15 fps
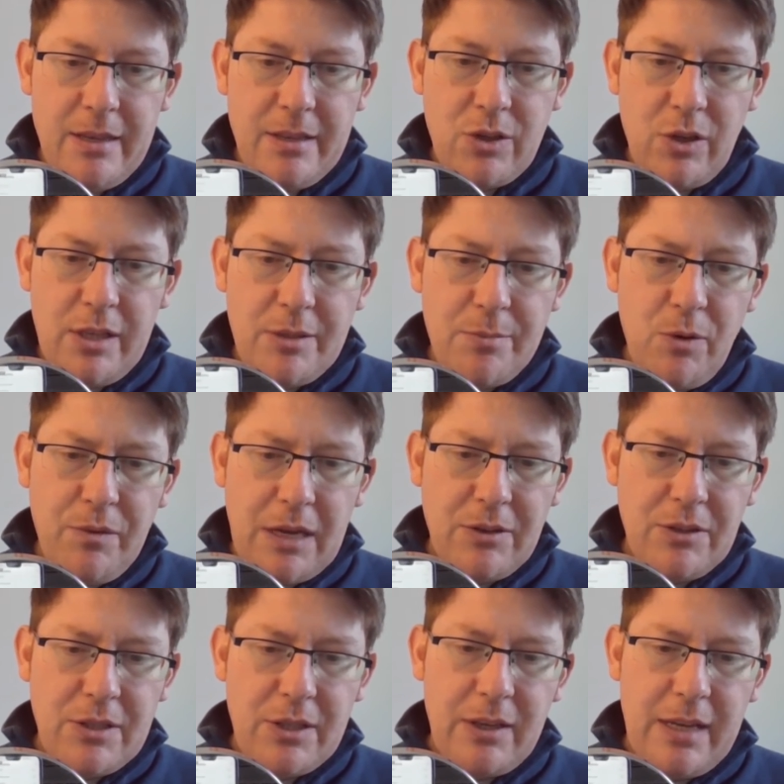So let's move
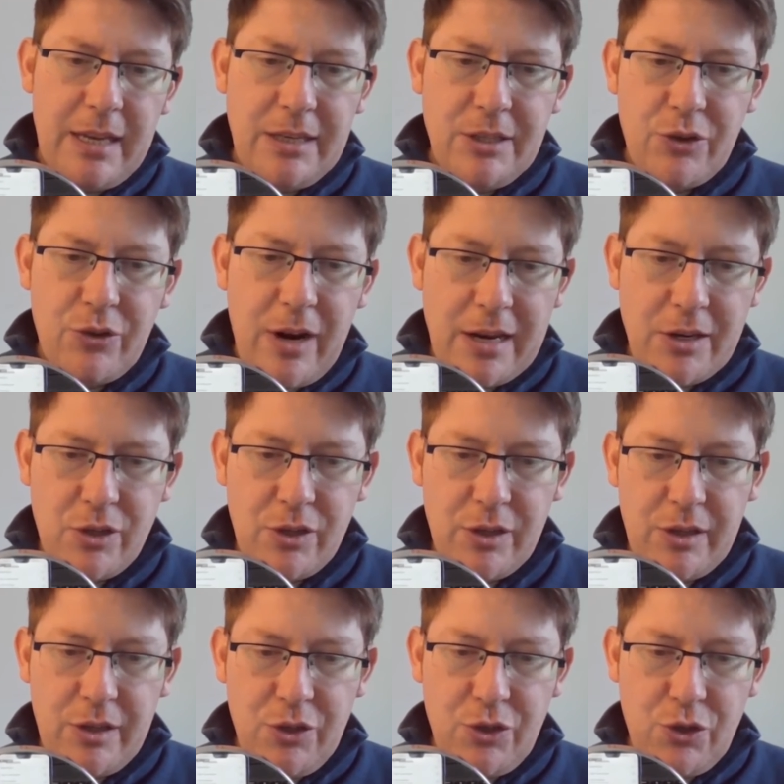down to interaction
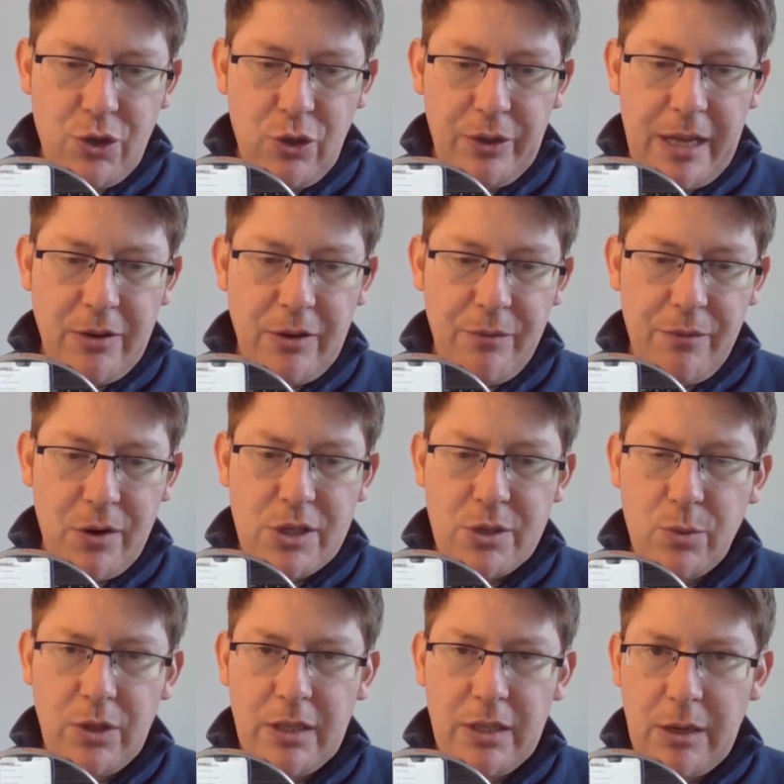control. Now, the first
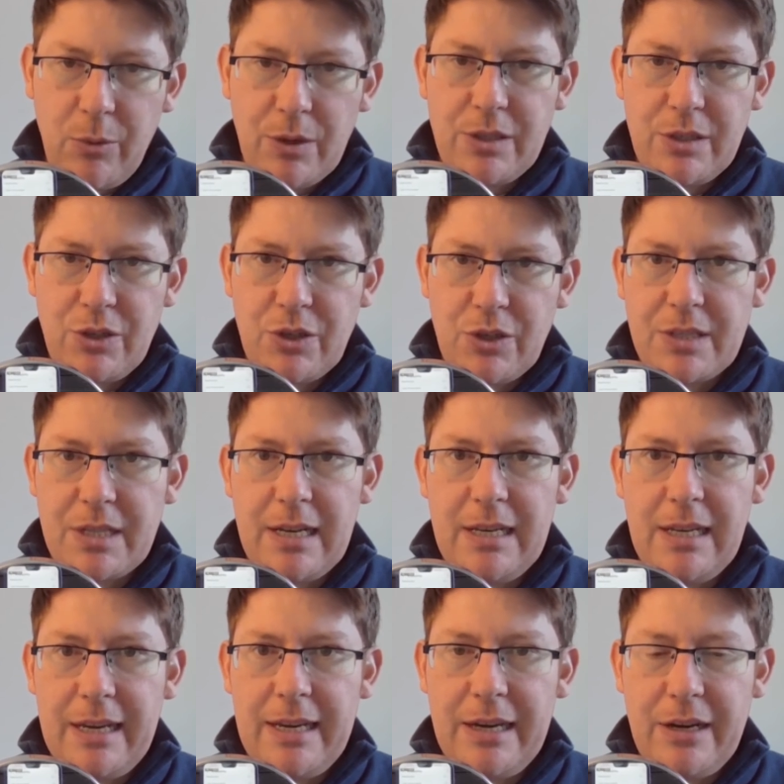one that I want to just
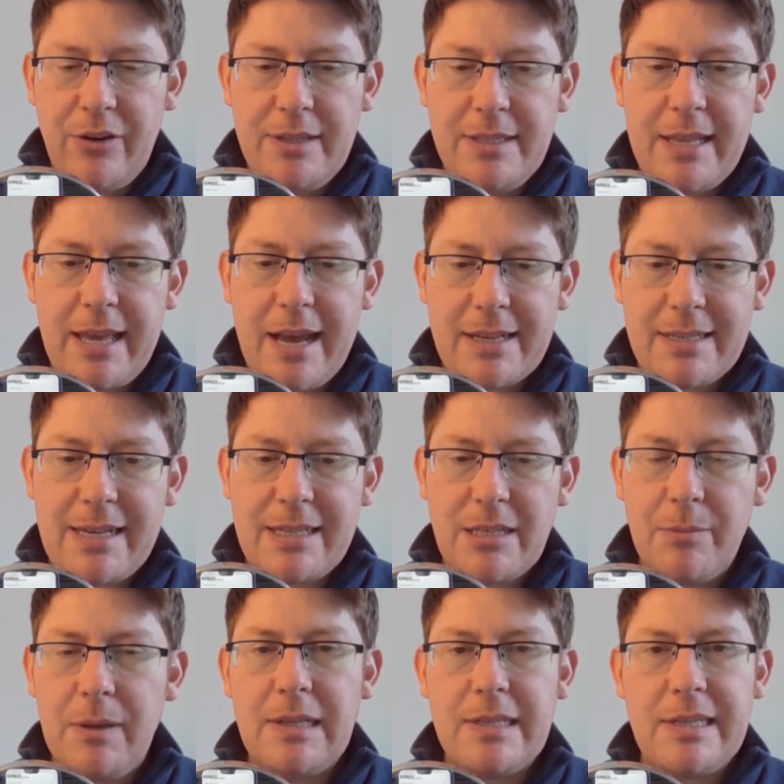highlight here is the
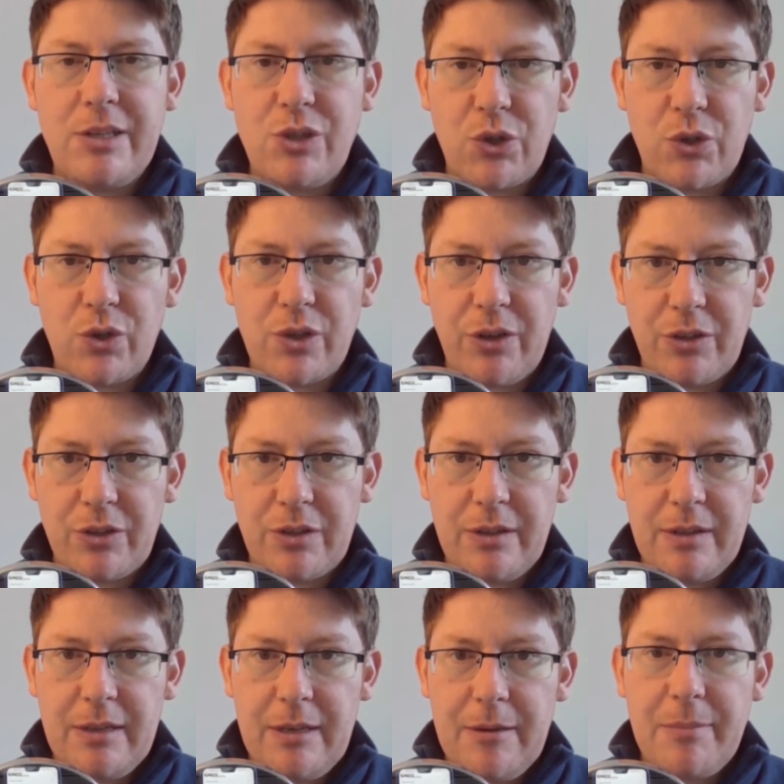accessibility shortcut,
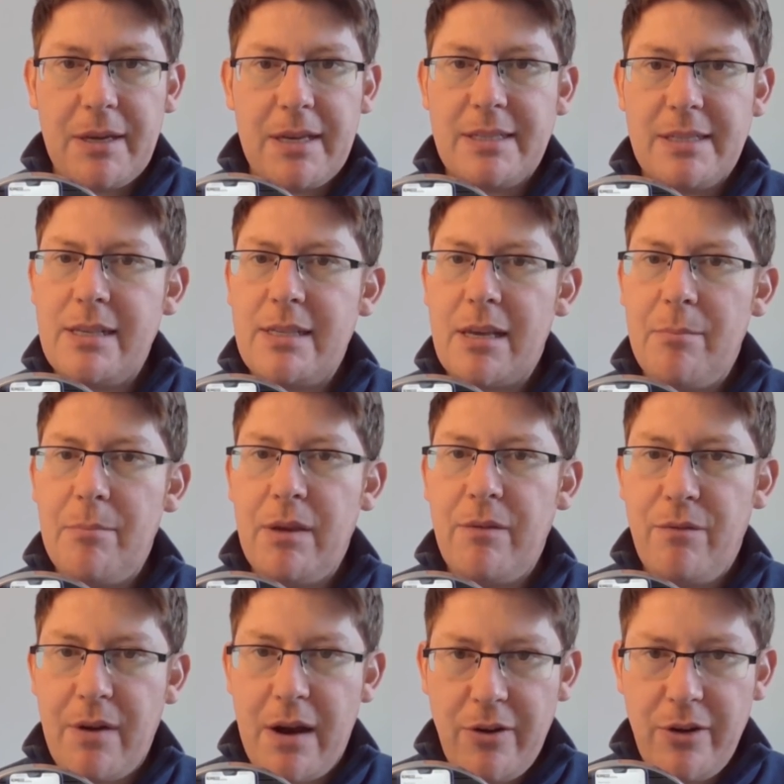because this can be
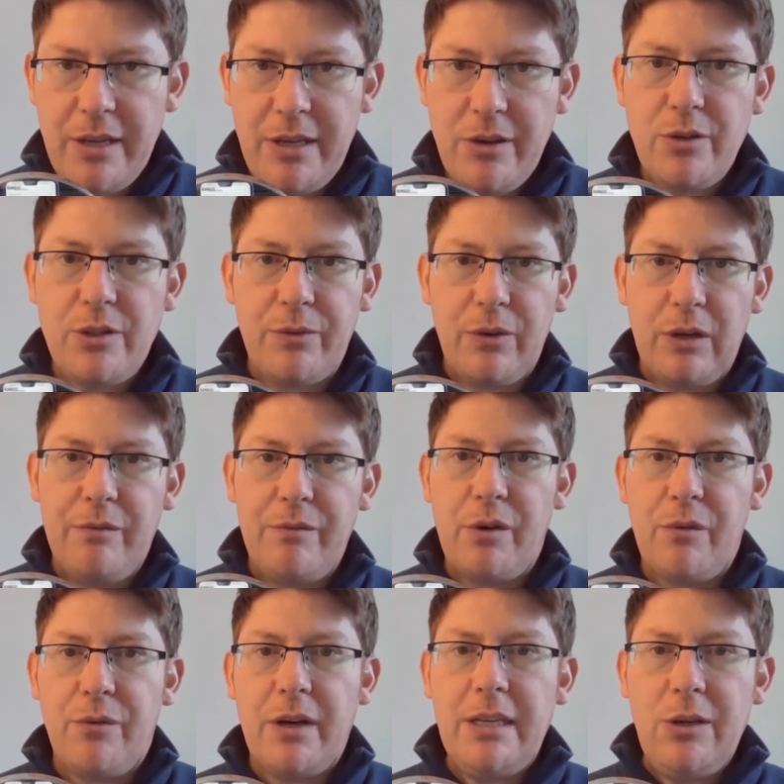very useful if you're
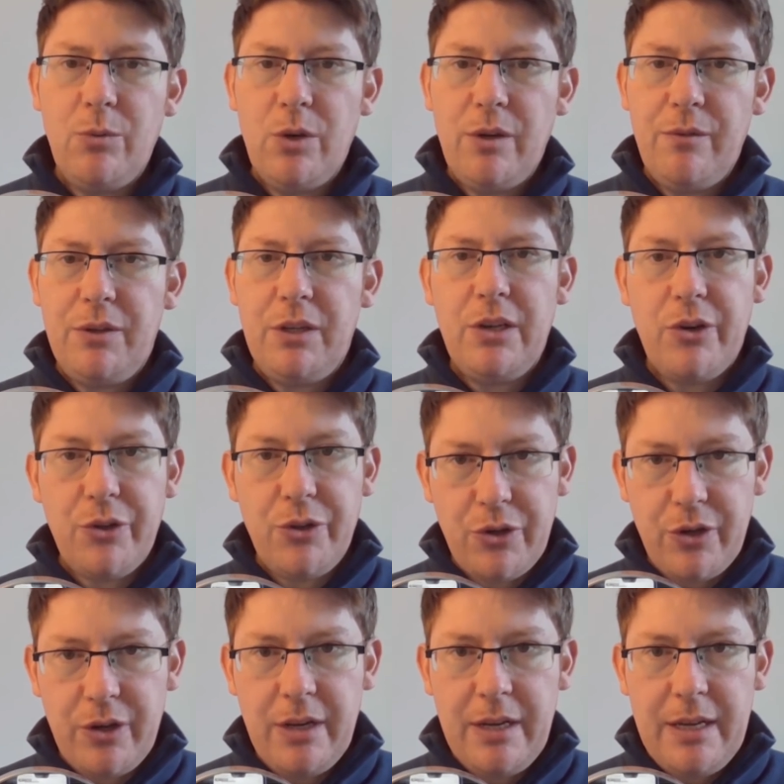finding one of the
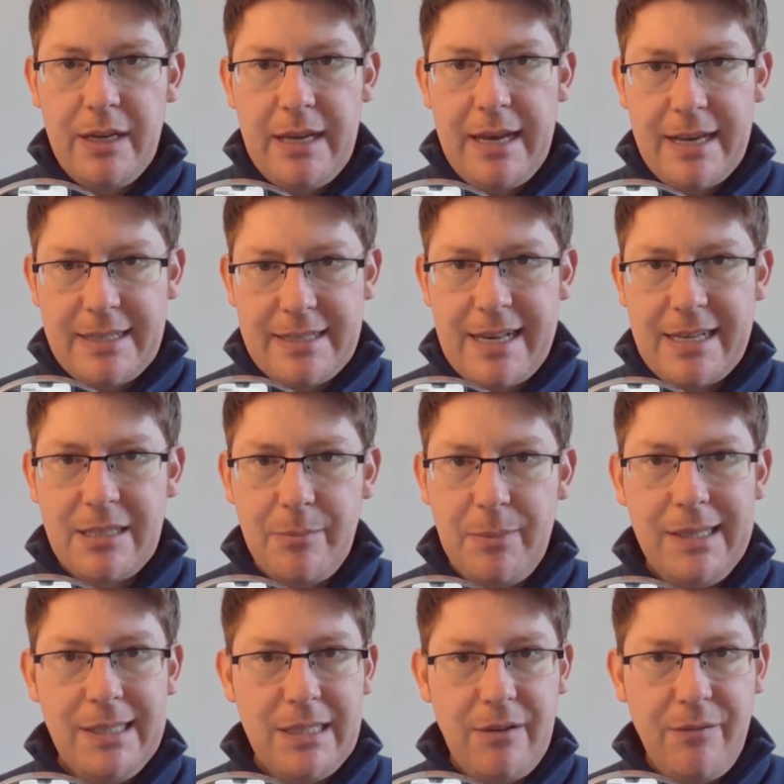other
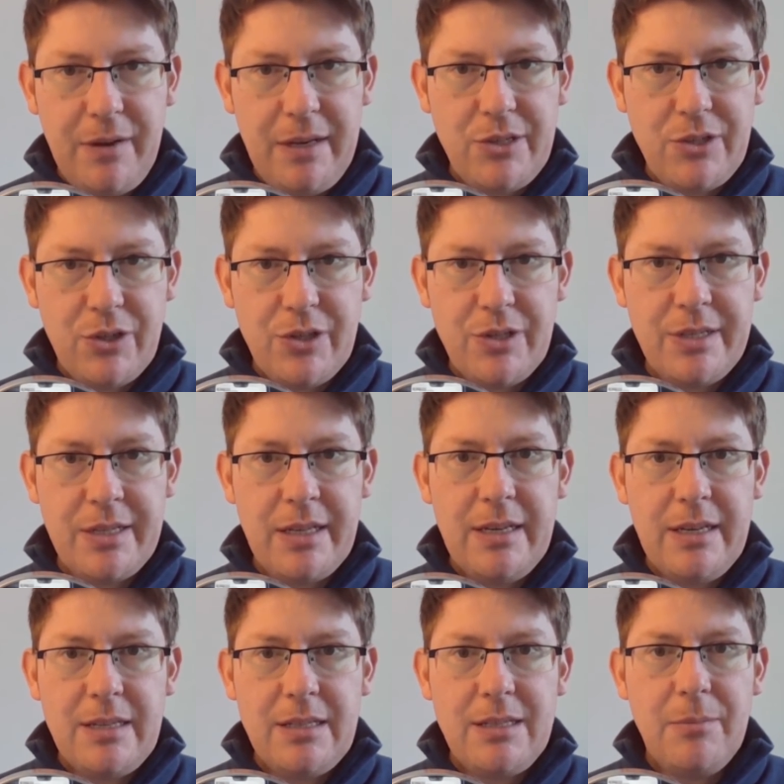accessibility features
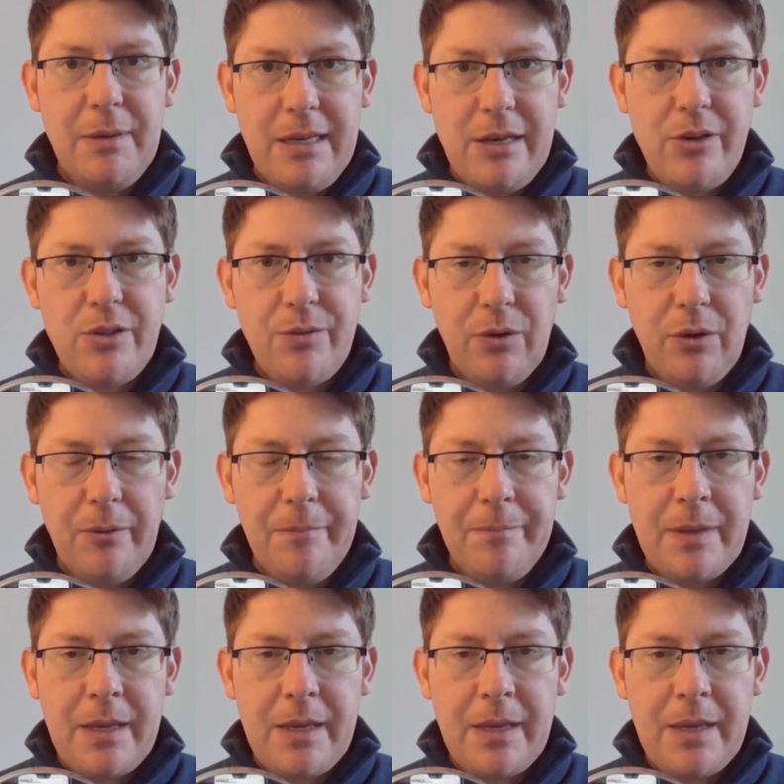to be useful.